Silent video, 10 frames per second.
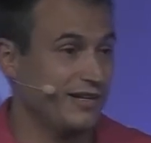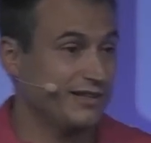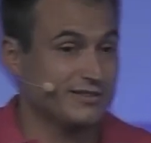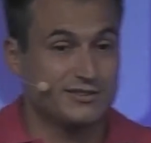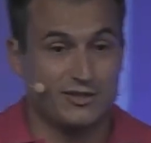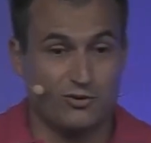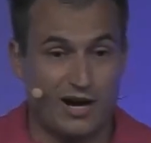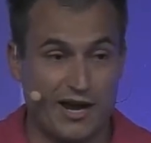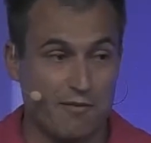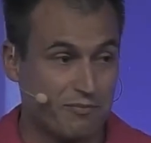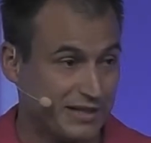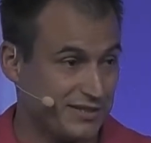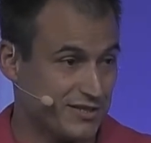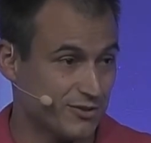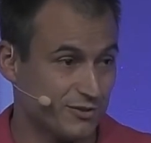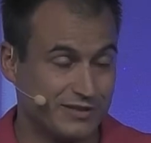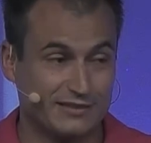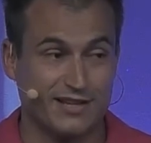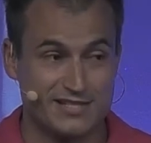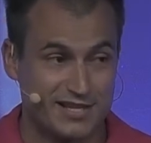So I am pretty sure that
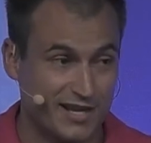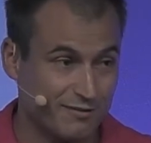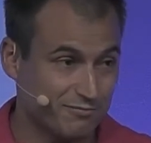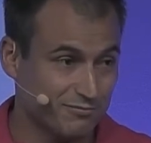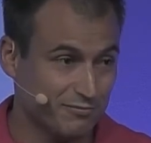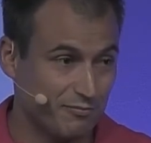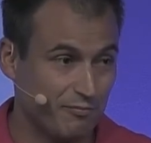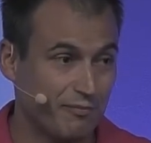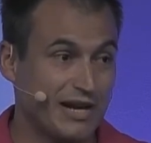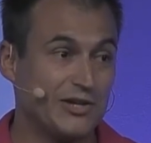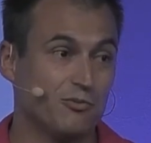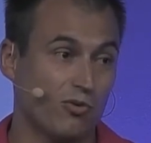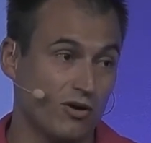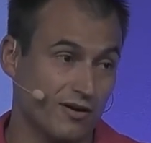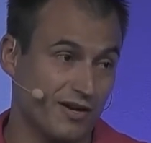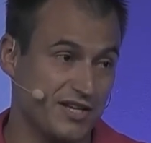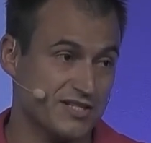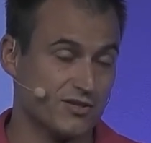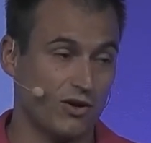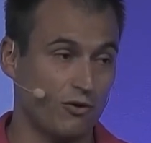Hassan values more
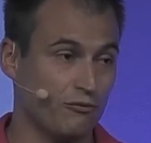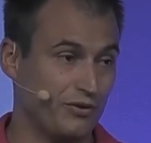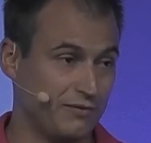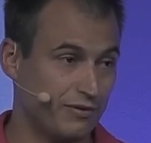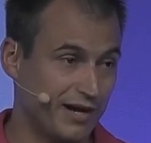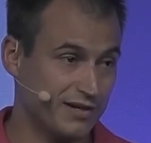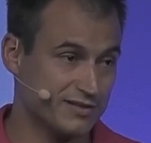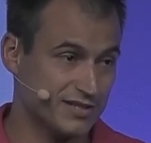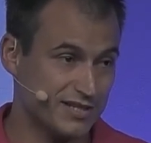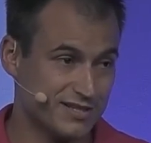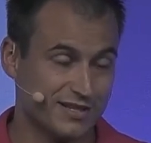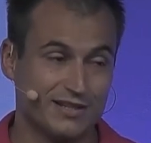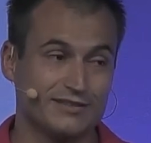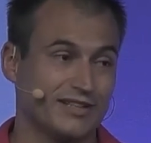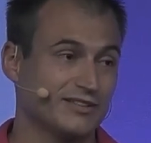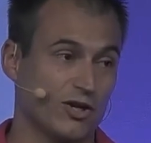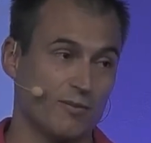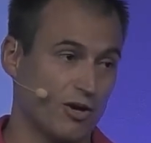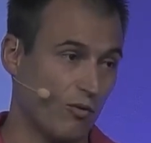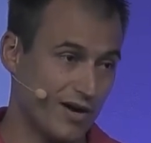his own finances than the
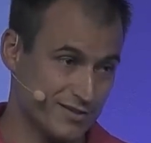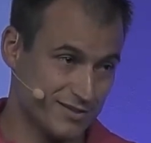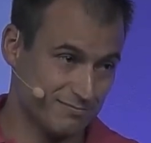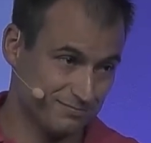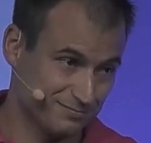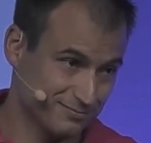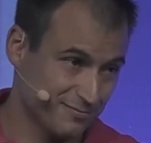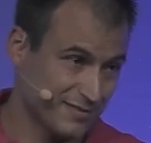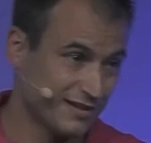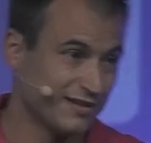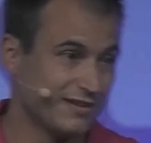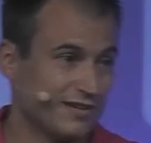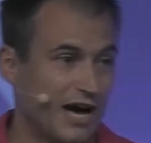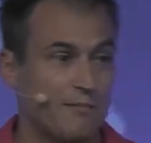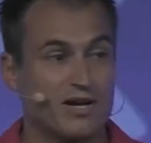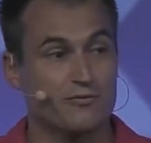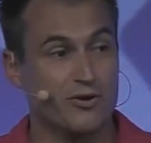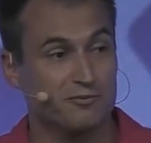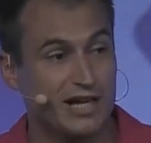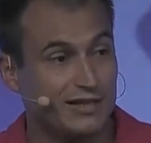global ones. Apart
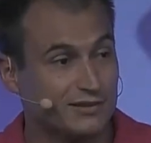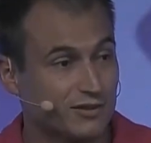from that,